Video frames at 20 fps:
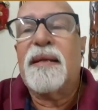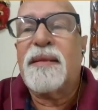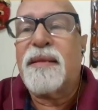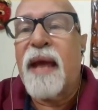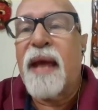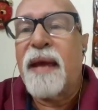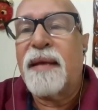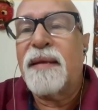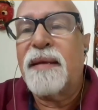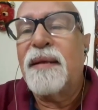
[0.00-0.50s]

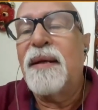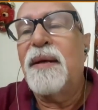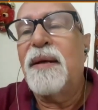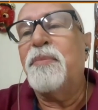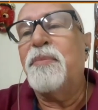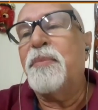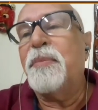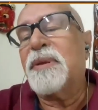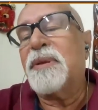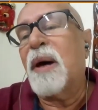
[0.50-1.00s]
state
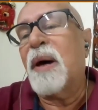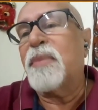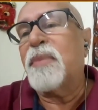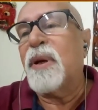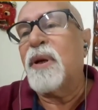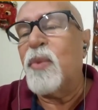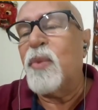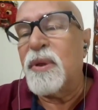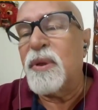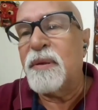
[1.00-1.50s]

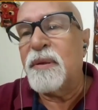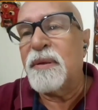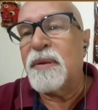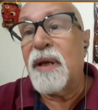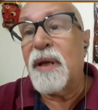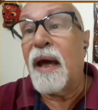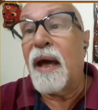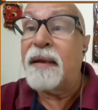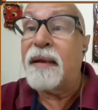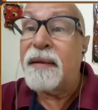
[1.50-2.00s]
something which
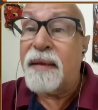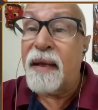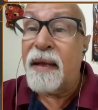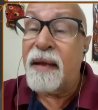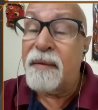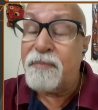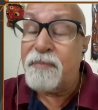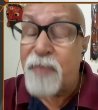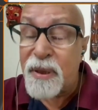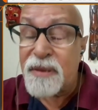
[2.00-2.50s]
is, and
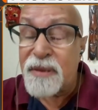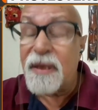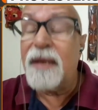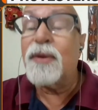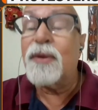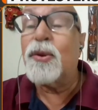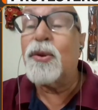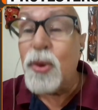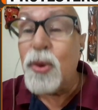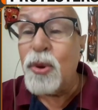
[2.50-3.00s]
the
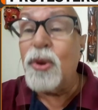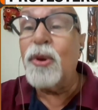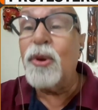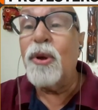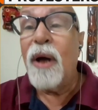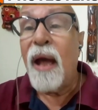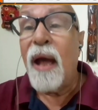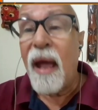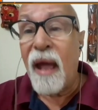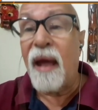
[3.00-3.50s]
president
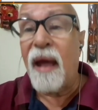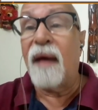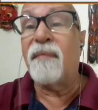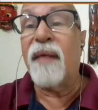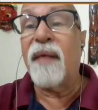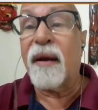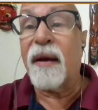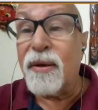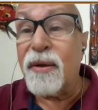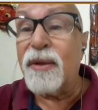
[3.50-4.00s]
do
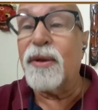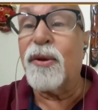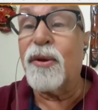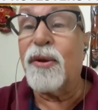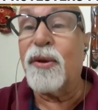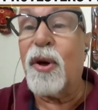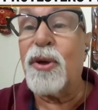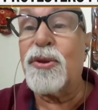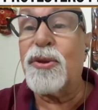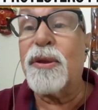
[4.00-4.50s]
have, according to the
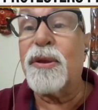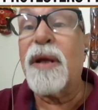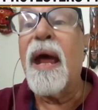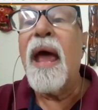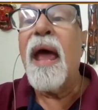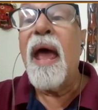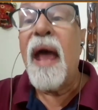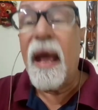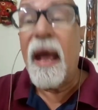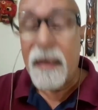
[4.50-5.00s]
constitution,
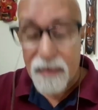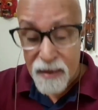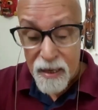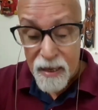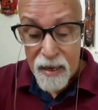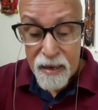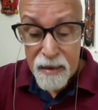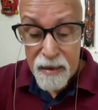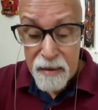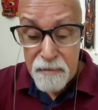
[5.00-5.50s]
has
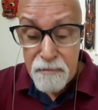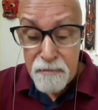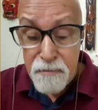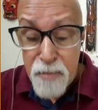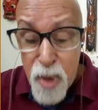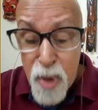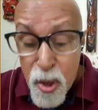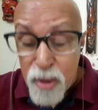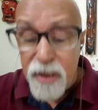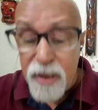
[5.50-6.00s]

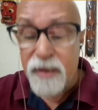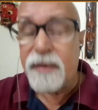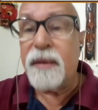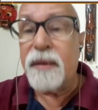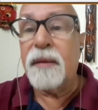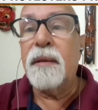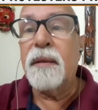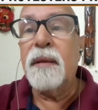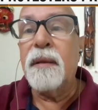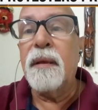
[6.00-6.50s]
immunity